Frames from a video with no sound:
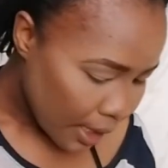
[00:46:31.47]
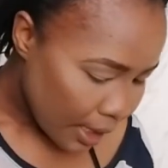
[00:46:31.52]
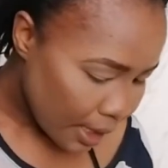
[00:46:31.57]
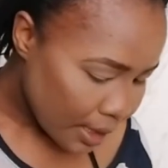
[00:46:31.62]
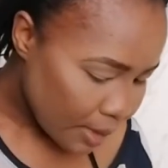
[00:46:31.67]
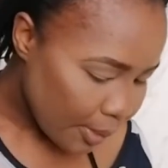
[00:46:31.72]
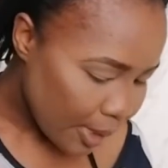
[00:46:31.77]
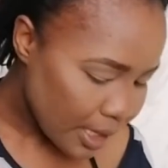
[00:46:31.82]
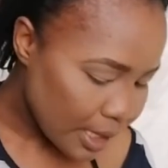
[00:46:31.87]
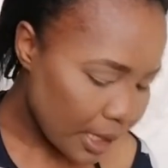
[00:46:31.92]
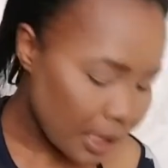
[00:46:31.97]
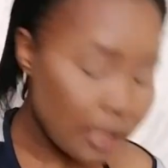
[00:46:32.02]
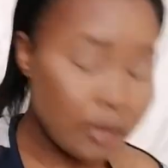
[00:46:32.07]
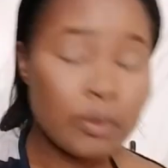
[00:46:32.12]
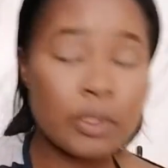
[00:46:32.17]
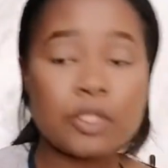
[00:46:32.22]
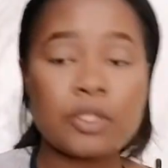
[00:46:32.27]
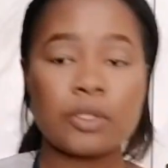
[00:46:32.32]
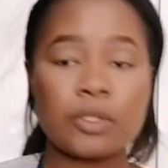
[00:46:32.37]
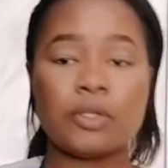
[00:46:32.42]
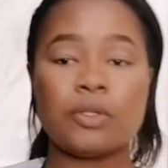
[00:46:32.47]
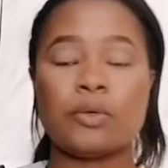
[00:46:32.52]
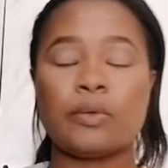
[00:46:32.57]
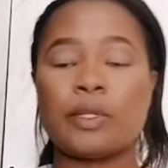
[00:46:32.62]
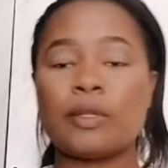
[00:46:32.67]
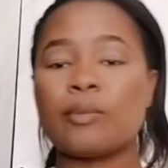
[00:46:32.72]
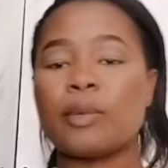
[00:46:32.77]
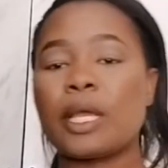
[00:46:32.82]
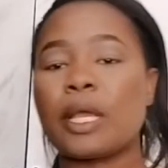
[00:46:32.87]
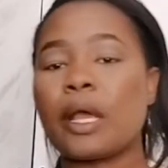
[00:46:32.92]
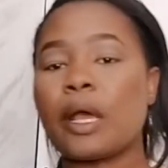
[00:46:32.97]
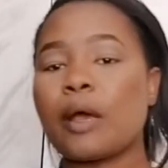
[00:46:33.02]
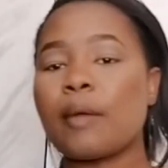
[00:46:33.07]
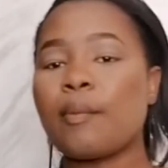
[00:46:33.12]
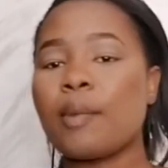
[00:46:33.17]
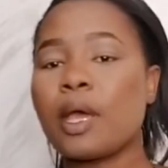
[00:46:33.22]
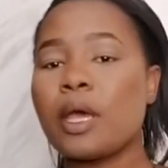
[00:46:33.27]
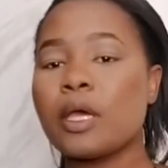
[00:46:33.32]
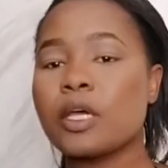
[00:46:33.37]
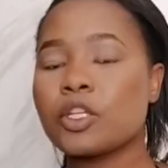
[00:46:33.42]
That's basically what you do with
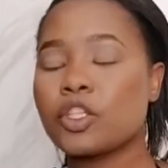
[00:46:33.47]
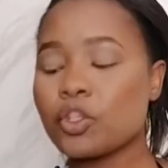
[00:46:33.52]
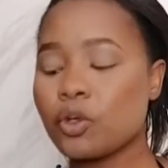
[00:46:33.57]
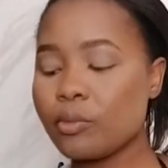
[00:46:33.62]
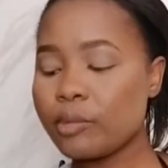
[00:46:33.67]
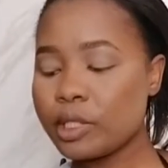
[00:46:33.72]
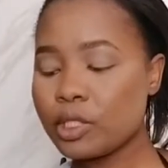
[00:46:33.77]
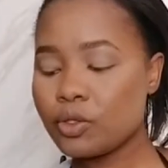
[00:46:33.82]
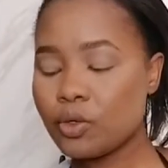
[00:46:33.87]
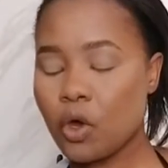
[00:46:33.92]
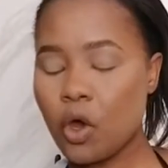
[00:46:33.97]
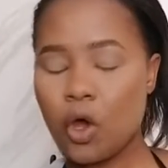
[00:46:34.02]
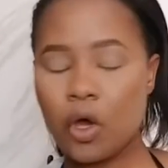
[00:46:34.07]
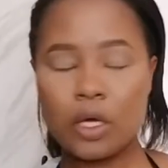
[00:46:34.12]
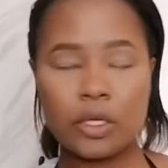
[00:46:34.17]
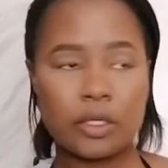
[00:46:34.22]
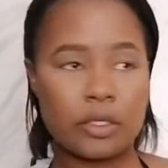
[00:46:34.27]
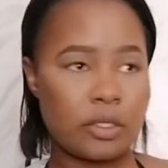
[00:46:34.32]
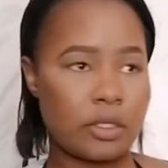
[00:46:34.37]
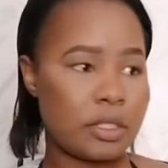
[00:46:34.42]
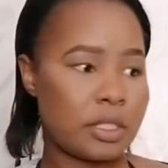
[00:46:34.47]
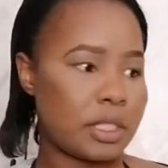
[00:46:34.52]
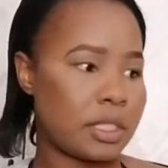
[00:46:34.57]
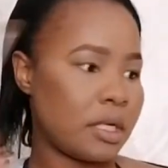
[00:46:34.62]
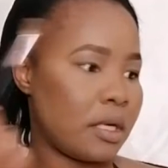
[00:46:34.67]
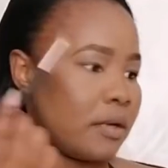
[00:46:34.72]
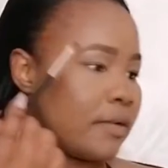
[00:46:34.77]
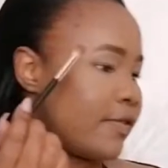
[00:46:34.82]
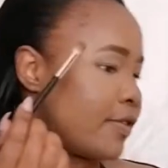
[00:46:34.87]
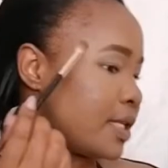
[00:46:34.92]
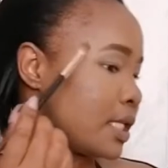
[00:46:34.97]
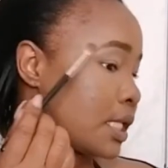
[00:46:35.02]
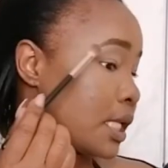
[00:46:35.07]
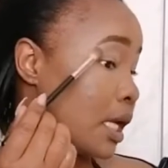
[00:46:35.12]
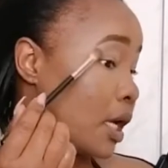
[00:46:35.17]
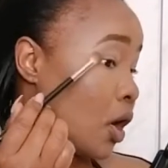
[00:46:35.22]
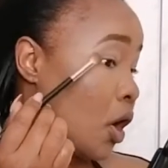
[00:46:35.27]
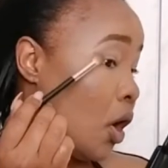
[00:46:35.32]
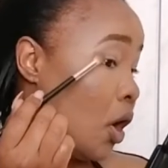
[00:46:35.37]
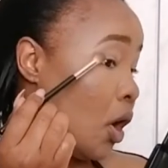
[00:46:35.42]
makeup. Don't be too hard on yourself and
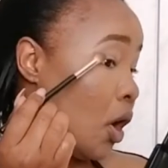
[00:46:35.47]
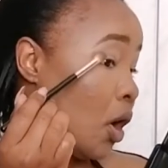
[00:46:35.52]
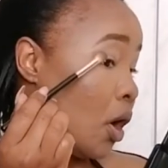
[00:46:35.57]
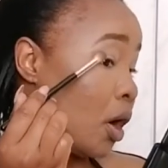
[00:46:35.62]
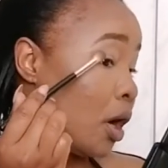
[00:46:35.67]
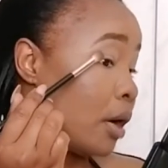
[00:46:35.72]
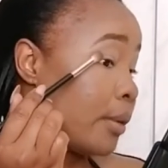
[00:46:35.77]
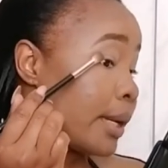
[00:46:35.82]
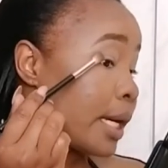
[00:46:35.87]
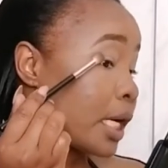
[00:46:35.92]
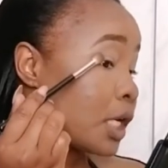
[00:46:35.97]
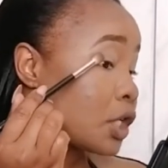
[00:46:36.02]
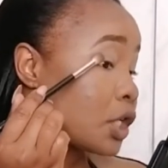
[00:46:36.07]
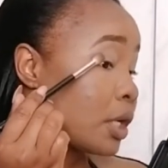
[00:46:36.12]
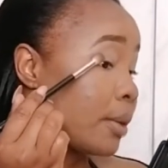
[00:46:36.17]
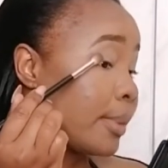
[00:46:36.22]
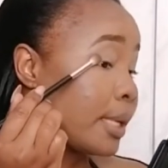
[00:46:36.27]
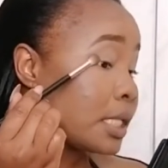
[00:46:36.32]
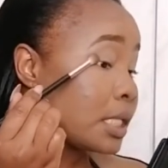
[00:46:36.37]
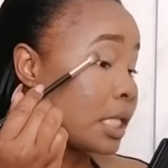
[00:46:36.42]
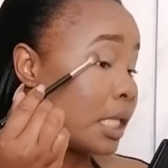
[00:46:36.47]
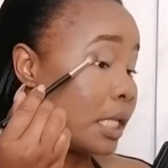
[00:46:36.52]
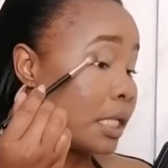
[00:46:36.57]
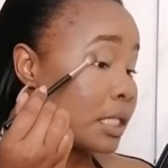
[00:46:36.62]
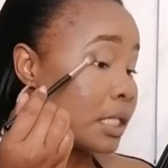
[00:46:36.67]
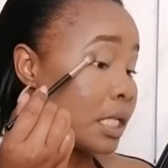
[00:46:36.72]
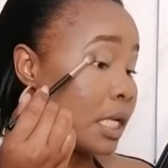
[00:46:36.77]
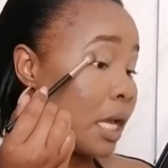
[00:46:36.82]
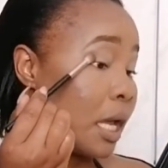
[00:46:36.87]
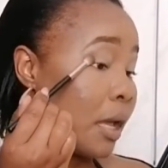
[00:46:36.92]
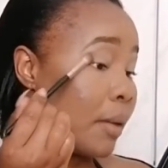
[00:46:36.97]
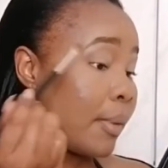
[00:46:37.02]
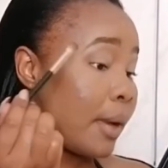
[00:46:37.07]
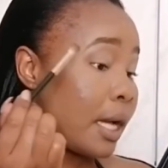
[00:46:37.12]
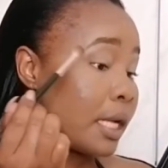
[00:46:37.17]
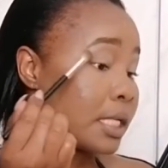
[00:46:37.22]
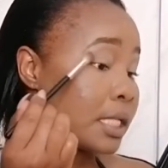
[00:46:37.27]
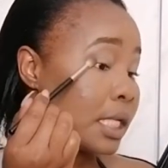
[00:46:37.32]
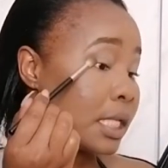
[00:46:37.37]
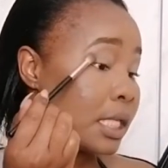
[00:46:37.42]
say, "Oh my gosh, I missed this step.
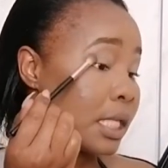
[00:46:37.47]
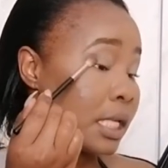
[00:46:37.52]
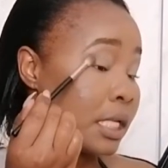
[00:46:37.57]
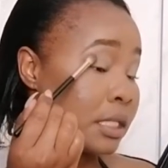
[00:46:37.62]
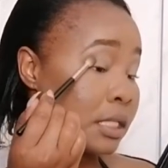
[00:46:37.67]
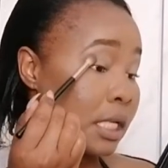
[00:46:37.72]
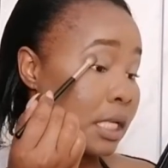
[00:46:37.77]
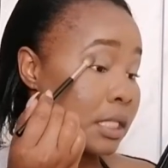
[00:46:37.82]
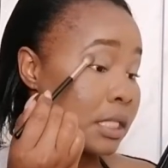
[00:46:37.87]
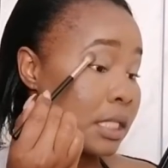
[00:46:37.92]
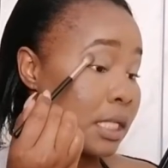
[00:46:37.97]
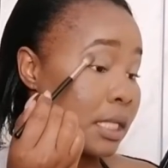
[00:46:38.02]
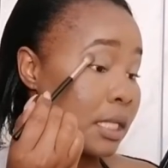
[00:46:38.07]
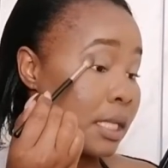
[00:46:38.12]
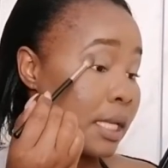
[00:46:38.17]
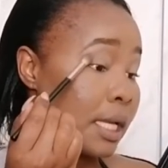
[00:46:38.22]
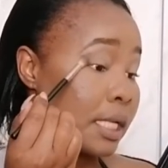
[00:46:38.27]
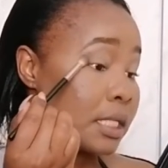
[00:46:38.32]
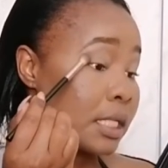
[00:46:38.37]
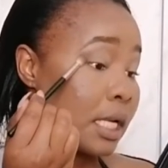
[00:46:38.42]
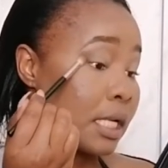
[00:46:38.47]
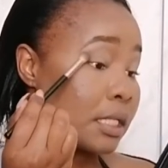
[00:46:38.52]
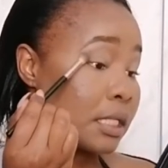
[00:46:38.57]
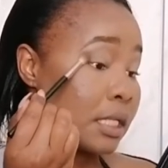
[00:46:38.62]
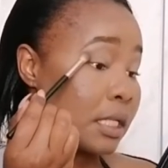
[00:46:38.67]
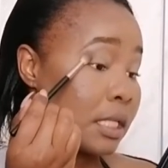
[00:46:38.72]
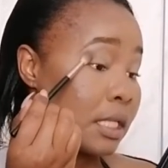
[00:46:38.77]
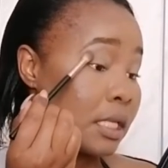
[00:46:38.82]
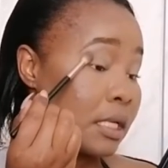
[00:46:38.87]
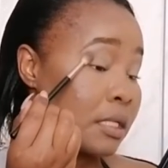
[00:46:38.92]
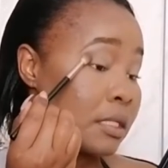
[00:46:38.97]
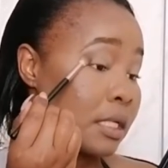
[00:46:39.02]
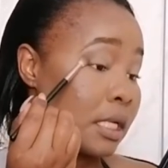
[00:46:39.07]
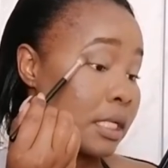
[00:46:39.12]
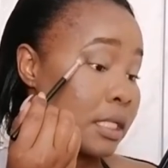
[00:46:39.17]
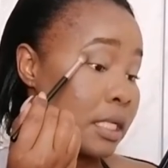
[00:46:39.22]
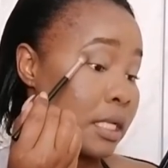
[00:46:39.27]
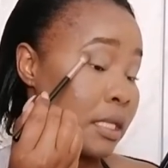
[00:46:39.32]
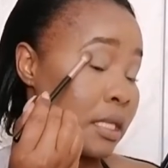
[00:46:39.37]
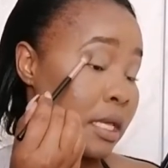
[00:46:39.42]
I did this, I did that, I did this,
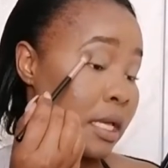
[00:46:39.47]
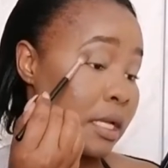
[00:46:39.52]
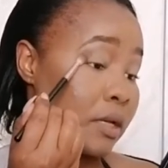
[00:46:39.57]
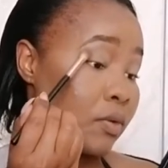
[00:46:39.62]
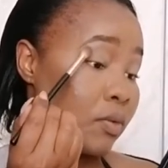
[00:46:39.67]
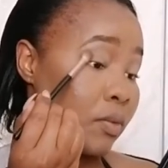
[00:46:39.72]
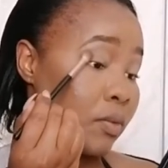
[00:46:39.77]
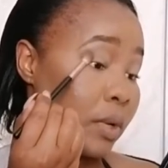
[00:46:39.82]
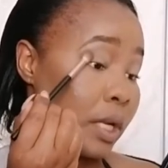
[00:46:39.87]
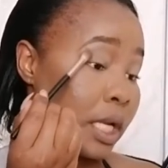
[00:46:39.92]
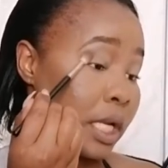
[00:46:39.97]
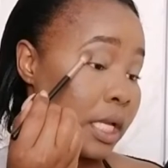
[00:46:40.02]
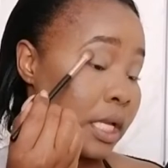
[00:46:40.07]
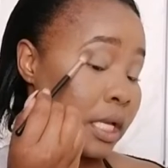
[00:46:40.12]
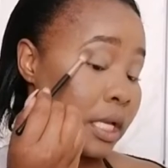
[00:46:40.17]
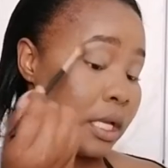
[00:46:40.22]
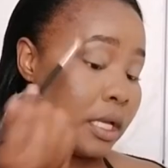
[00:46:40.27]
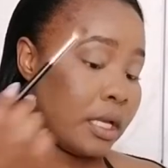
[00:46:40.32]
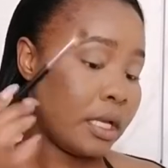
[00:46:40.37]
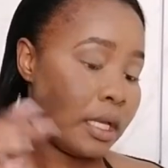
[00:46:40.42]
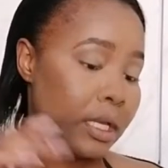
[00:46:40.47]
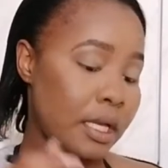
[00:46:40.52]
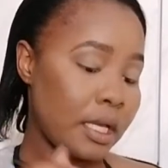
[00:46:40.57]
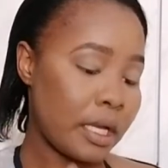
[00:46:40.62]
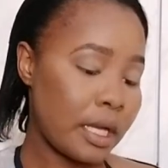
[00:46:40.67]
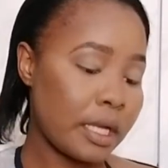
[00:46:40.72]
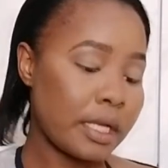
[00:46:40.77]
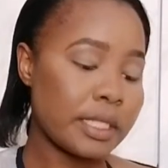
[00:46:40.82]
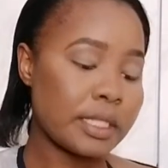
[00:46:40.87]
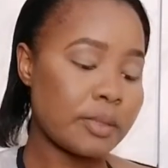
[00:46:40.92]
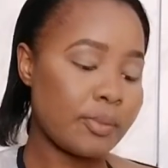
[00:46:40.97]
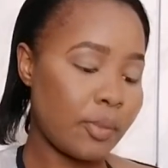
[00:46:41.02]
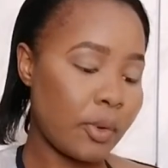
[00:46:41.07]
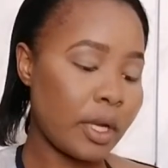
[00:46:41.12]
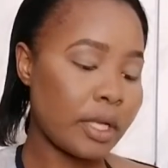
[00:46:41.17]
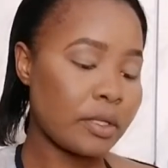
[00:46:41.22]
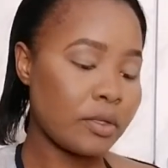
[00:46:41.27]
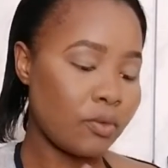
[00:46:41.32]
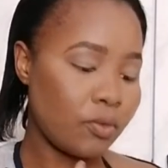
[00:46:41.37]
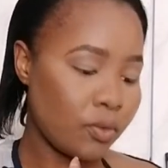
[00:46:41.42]
I did that." Really, guys,
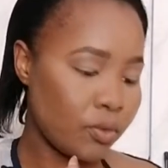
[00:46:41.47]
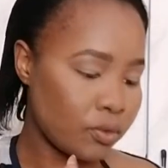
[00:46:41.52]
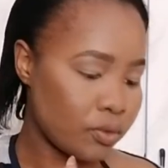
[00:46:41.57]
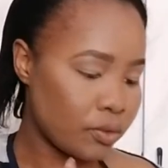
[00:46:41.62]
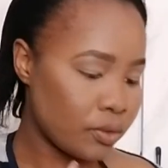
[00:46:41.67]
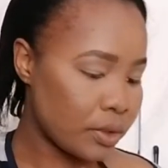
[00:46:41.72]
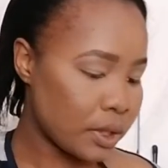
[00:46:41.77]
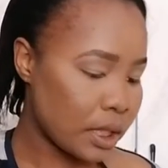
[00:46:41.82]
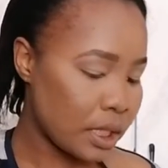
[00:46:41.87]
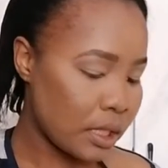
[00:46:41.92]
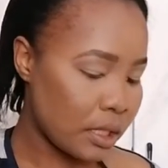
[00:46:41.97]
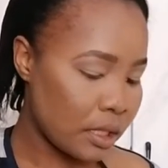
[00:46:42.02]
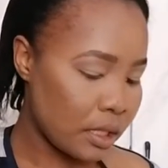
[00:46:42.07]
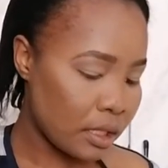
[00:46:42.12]
break the rules.